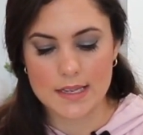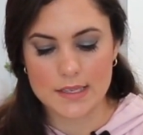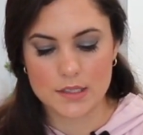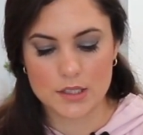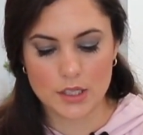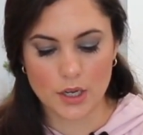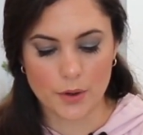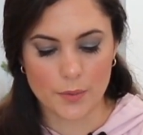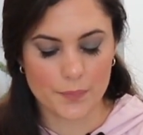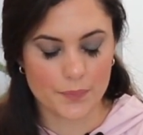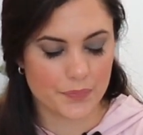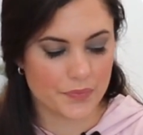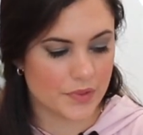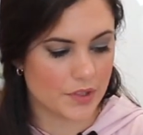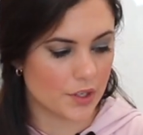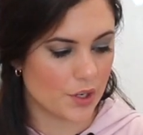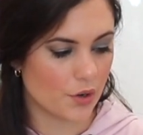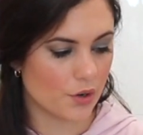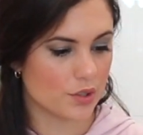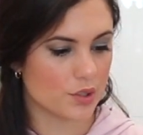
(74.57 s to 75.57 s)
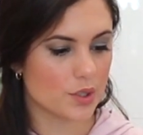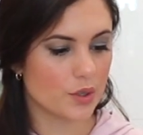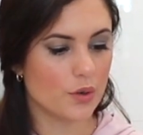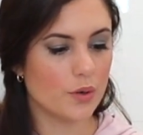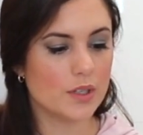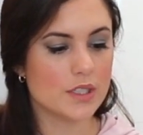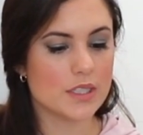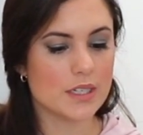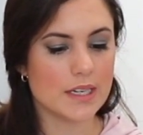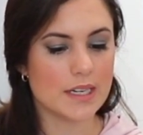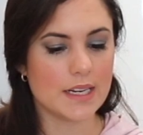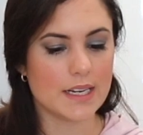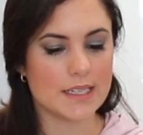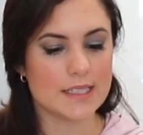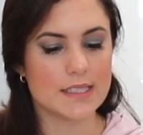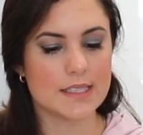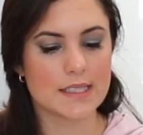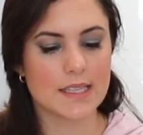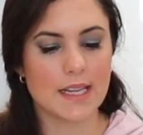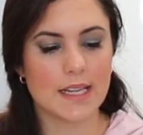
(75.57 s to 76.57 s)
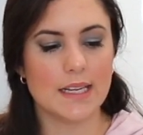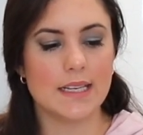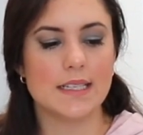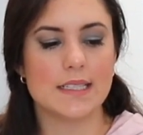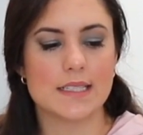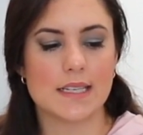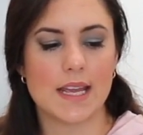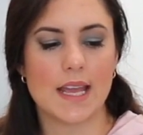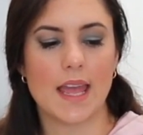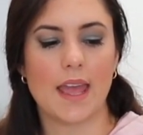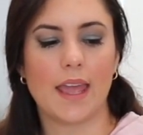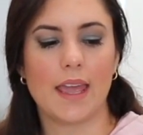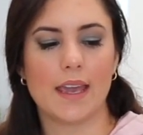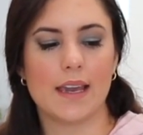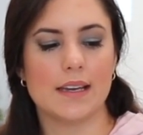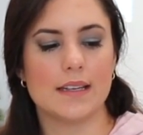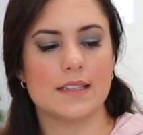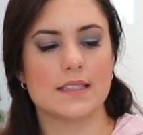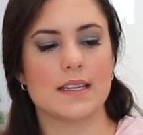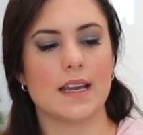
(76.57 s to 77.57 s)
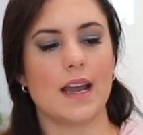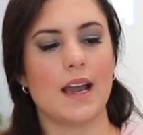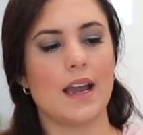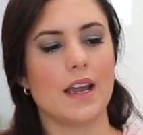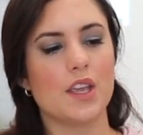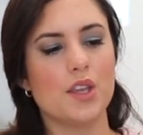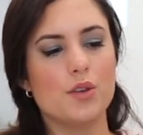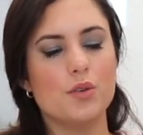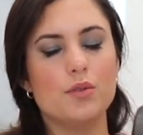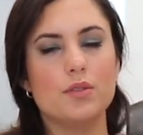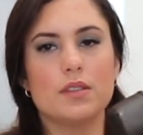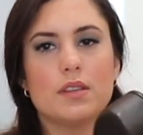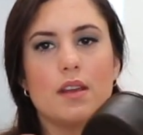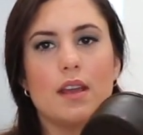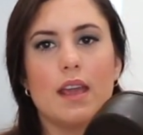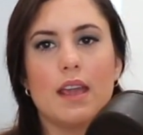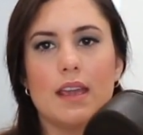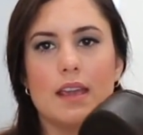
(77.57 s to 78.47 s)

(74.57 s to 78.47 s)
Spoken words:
So you're also going to need a skillet, and I use